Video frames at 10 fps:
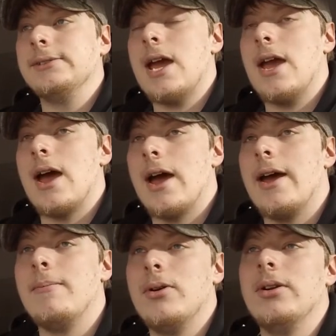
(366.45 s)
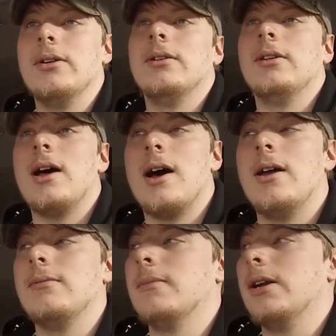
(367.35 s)
I, I have put in a
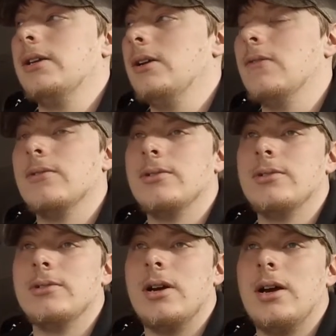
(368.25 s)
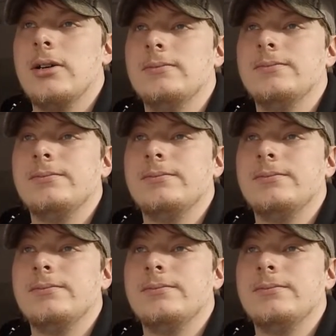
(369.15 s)
lot of money over um,